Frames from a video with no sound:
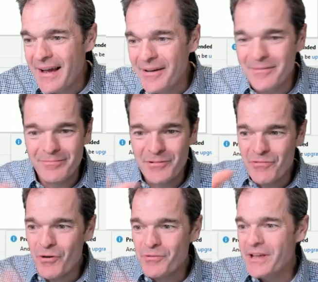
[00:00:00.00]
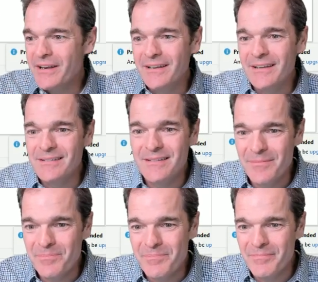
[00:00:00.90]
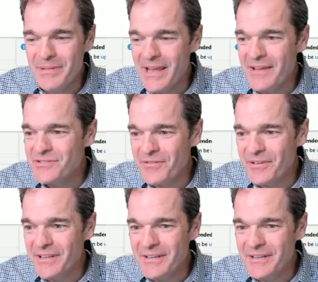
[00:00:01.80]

when you rotate it, it behaves differently.